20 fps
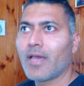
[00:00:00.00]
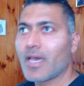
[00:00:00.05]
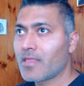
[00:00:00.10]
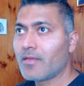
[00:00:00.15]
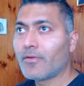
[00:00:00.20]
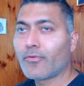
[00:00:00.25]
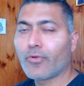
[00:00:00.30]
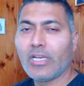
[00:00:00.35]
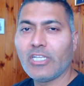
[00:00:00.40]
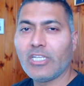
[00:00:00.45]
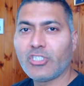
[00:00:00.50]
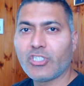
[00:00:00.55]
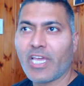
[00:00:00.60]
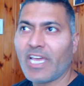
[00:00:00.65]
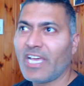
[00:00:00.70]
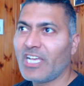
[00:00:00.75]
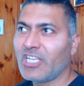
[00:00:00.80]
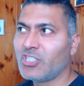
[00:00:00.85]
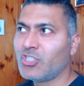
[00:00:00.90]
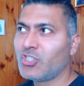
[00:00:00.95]
hasn't really
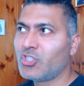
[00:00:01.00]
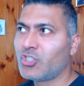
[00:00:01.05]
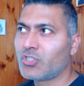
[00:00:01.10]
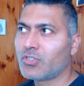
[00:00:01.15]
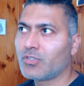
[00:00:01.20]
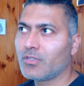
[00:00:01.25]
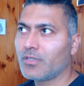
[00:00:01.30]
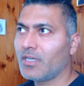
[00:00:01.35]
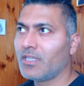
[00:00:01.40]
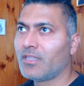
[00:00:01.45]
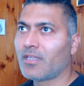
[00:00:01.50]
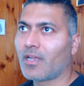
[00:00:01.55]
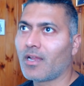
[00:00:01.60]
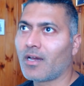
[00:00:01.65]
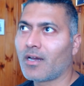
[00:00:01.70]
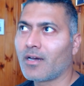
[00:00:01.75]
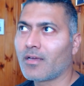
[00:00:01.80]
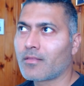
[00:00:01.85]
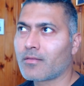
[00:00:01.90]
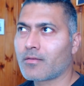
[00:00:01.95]
changed in
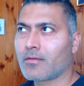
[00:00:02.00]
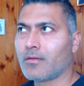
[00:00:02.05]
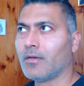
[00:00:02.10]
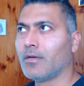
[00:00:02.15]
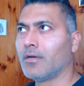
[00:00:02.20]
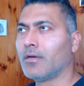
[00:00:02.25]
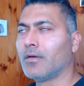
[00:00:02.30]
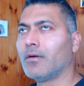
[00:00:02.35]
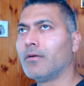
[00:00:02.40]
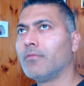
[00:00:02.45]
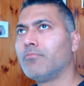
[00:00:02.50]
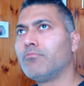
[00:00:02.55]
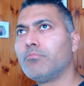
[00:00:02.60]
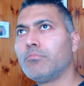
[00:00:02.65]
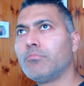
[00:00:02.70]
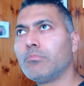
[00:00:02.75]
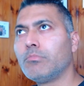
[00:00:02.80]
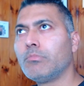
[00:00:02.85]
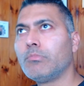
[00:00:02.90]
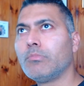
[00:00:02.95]
the last,
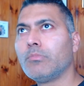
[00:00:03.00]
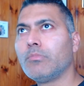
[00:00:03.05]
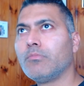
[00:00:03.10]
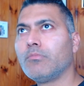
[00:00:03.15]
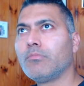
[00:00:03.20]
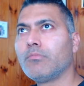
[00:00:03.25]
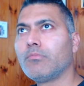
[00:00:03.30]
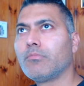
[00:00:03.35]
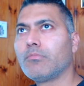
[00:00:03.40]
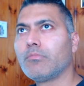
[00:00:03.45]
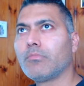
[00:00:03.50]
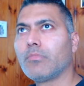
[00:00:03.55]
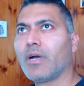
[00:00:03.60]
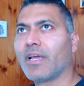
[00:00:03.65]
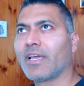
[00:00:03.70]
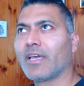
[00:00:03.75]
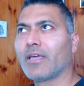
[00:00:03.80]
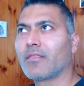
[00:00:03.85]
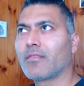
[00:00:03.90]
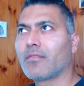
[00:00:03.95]

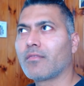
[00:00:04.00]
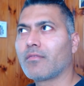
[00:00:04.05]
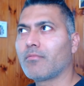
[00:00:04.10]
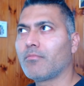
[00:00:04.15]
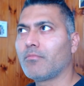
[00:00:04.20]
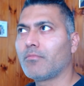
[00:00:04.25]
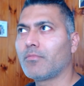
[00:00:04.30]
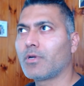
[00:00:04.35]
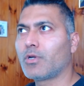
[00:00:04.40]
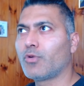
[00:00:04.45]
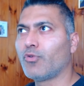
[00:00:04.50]
I guess,